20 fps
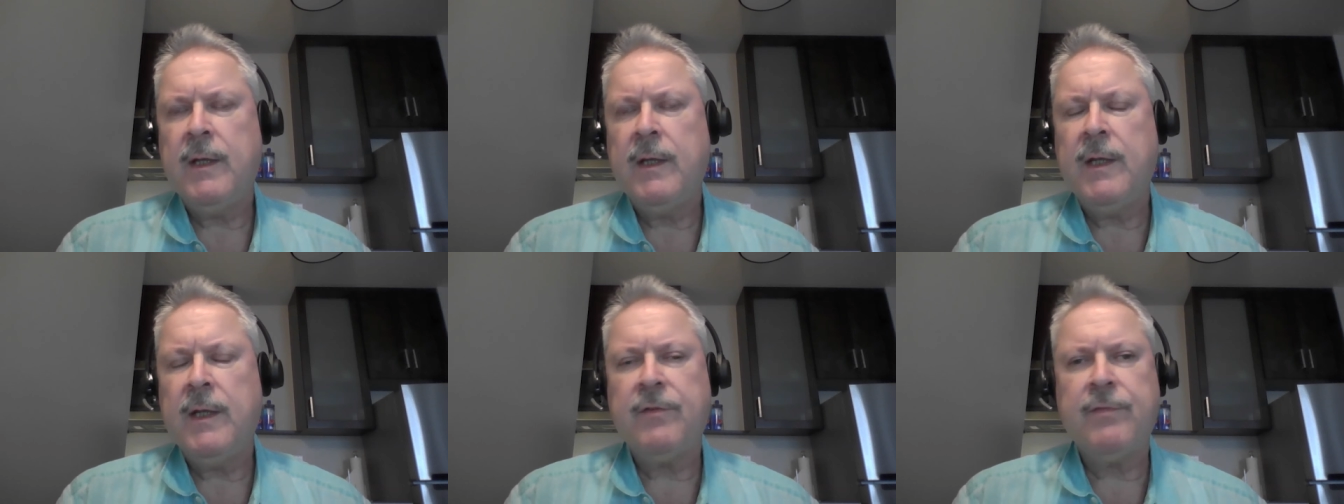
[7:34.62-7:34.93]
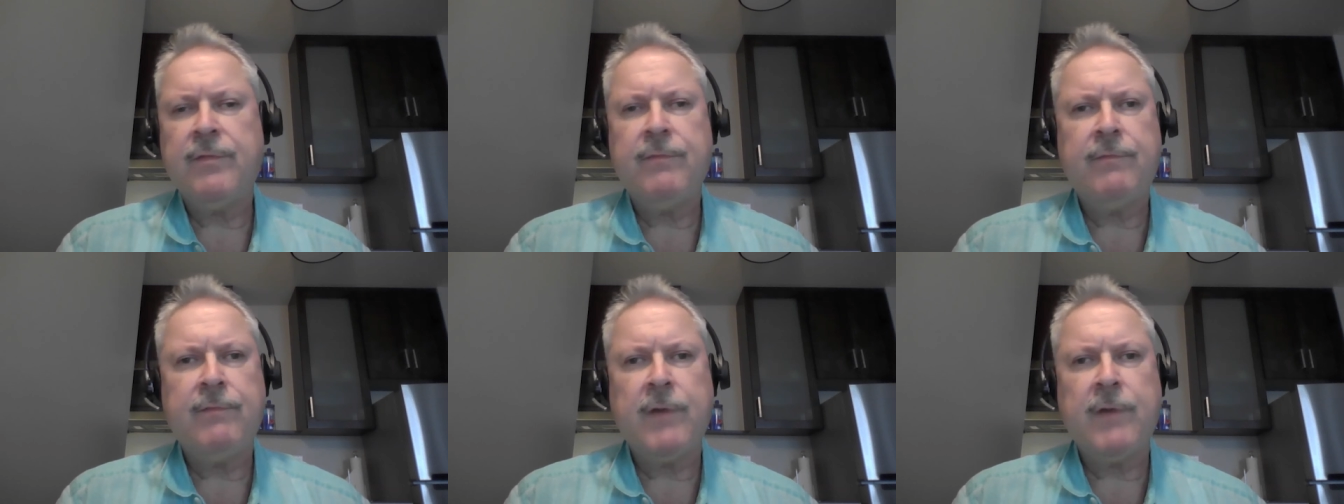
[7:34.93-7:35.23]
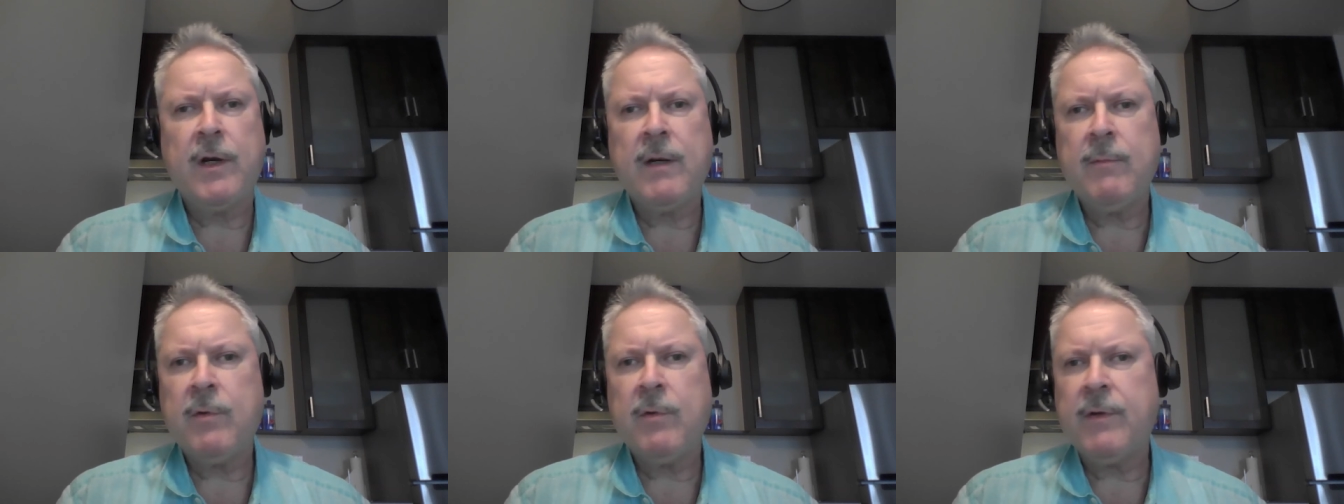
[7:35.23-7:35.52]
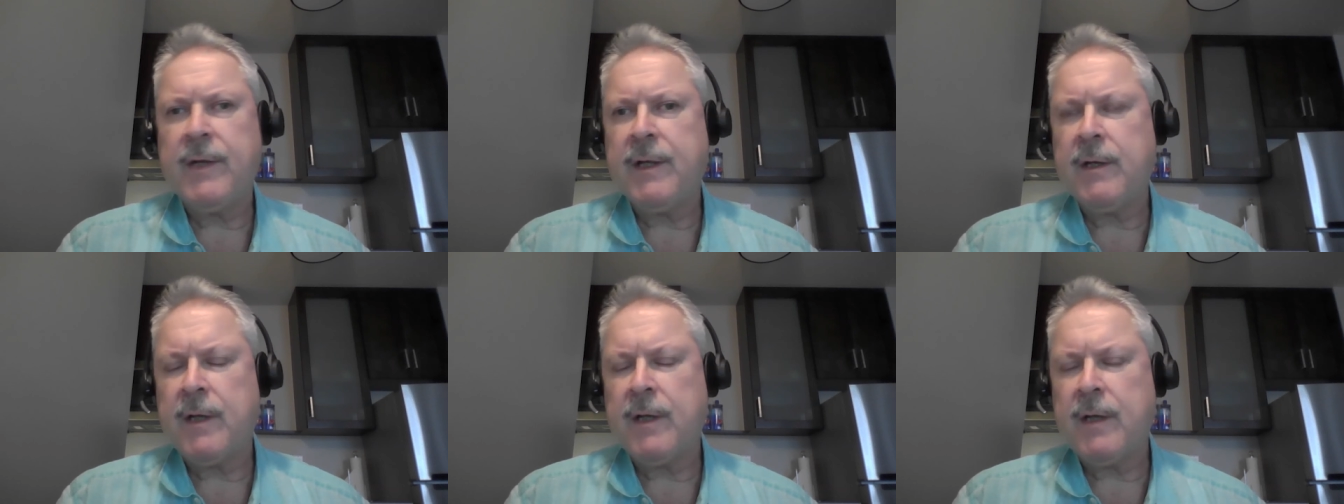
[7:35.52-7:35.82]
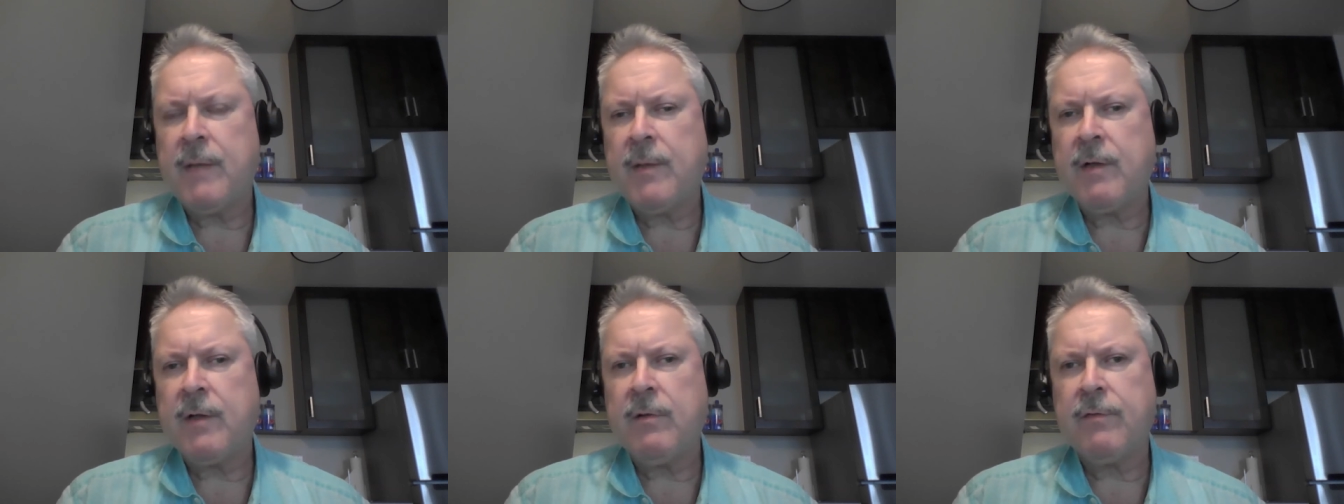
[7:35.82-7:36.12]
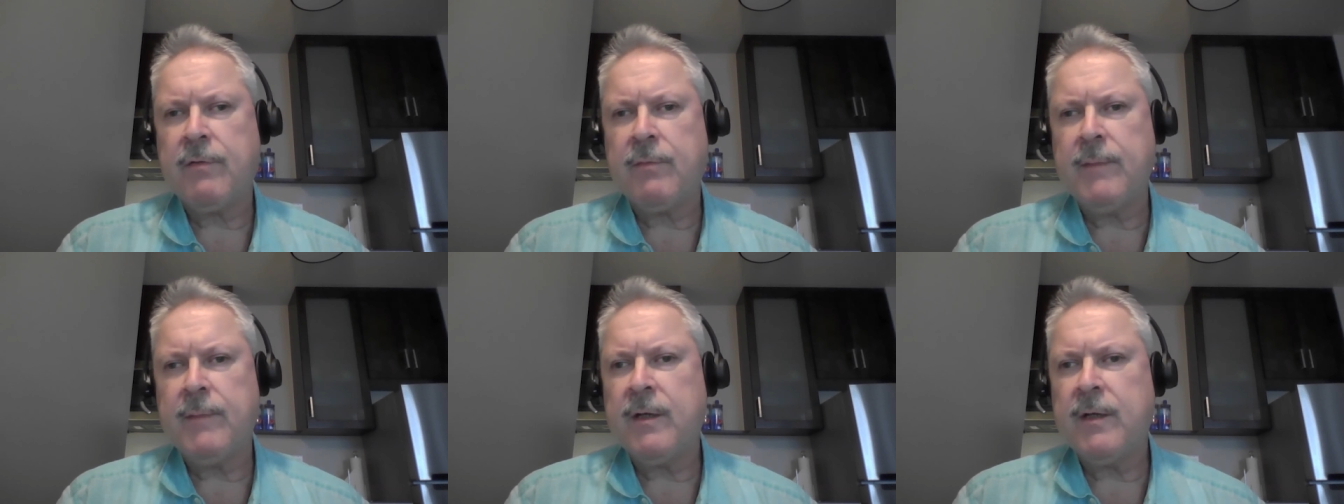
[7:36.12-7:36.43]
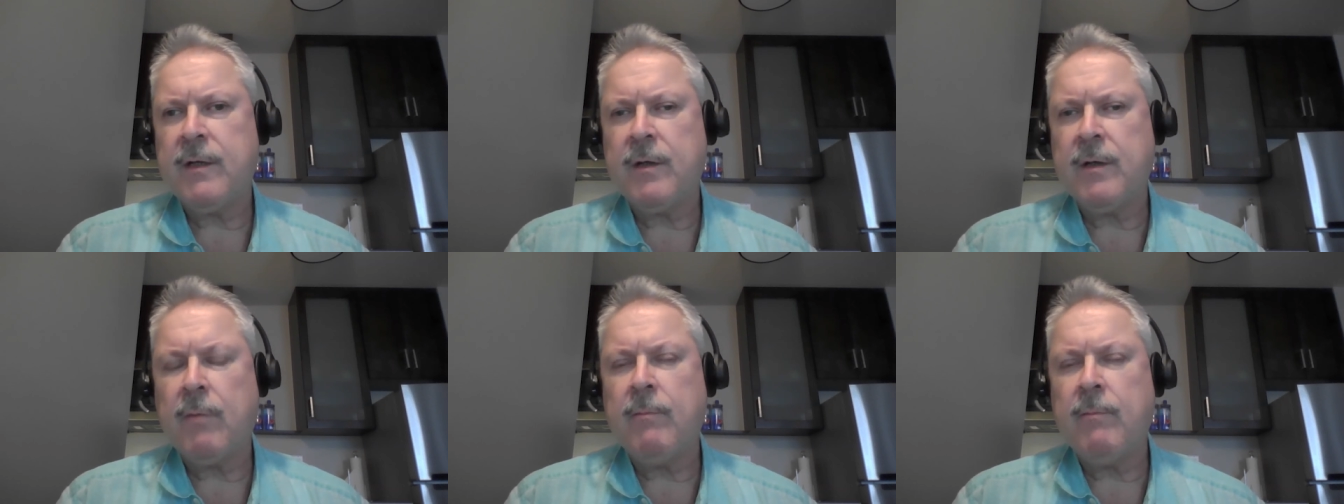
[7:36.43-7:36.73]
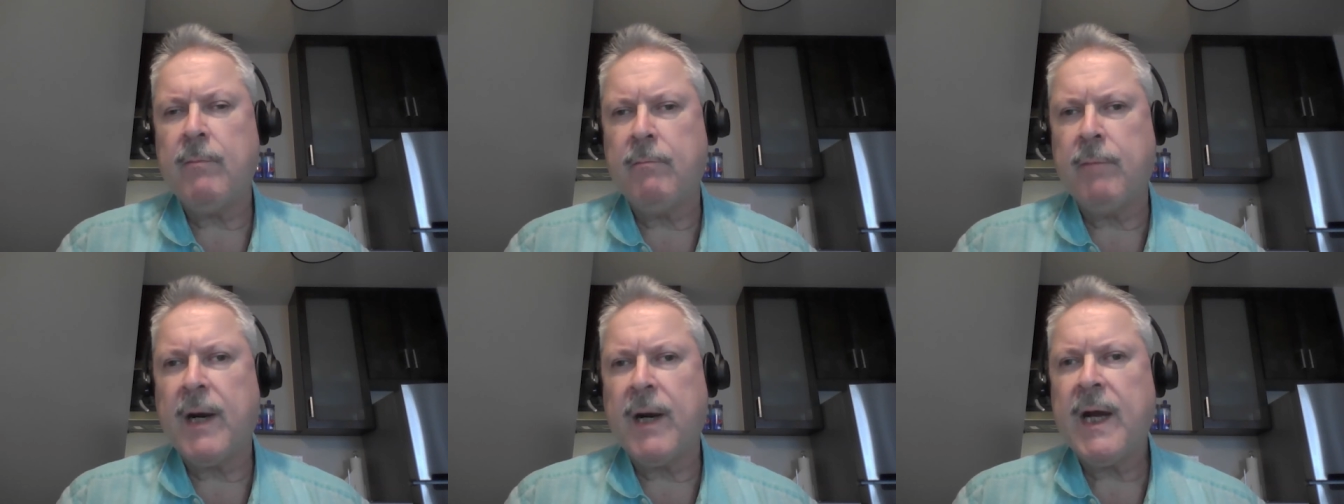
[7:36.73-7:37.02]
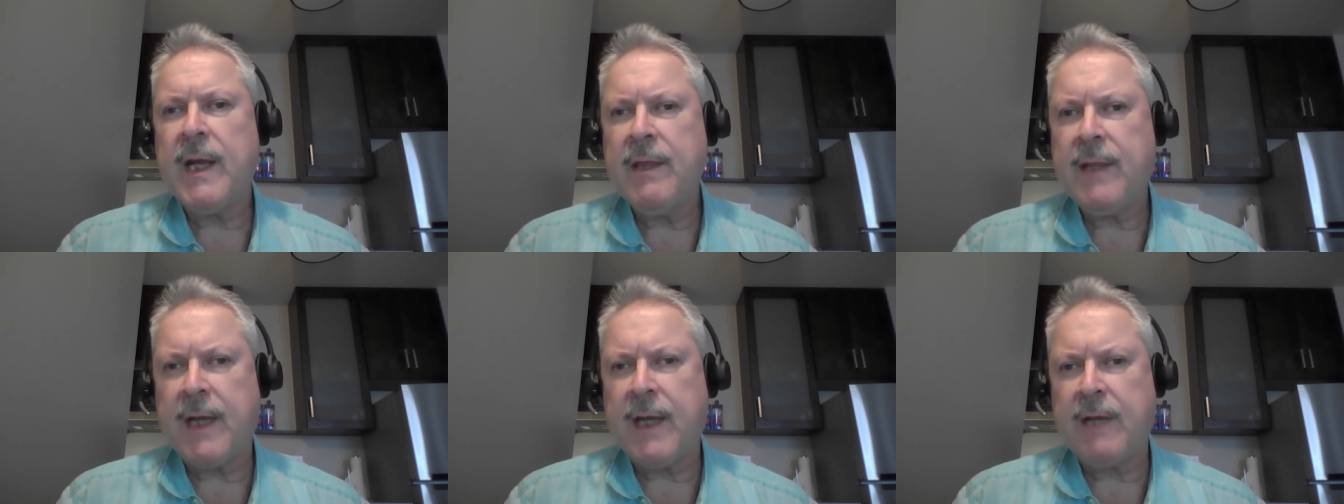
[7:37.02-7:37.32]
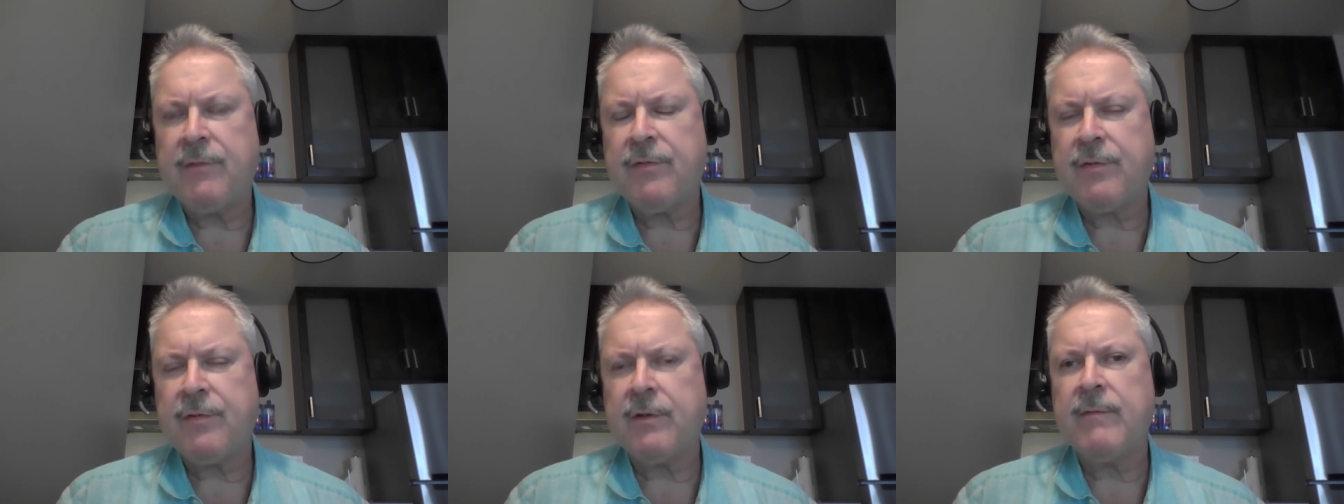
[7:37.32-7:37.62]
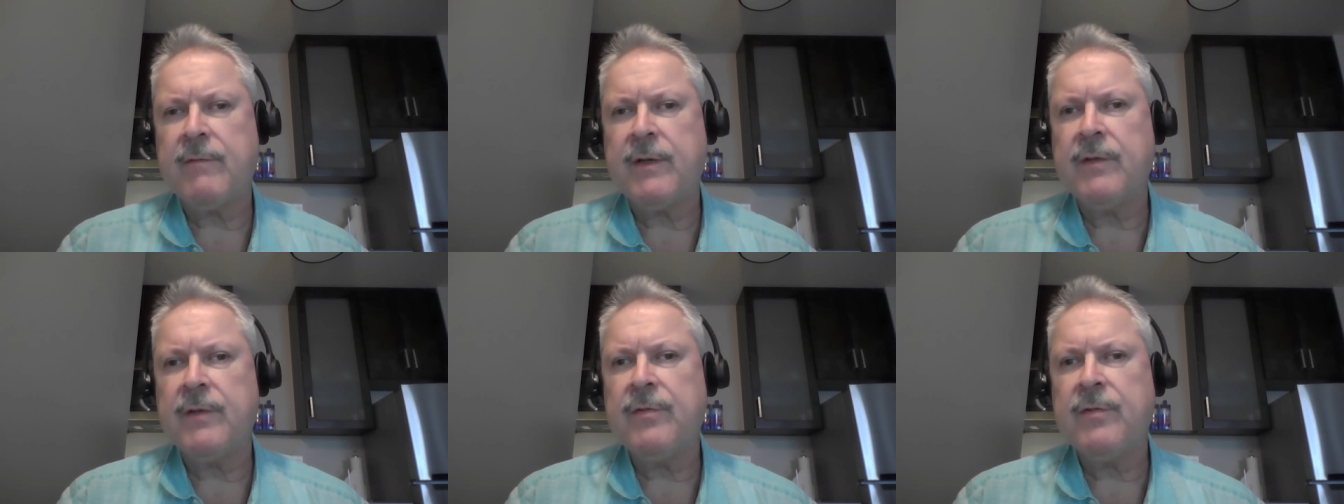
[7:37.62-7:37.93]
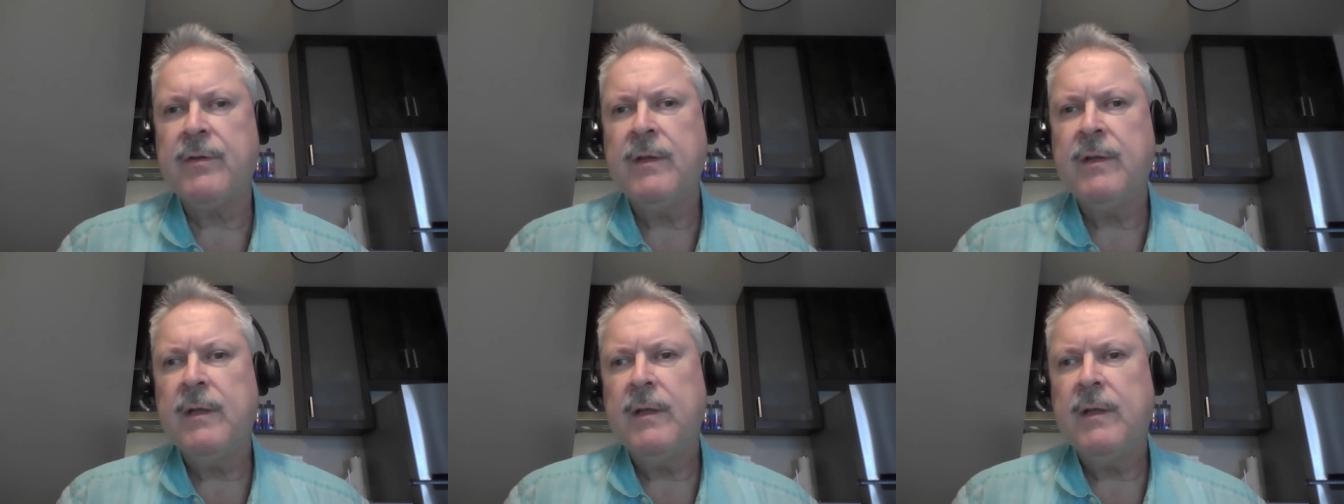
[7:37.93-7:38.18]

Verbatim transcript: it's far more economical for me to go buy that service.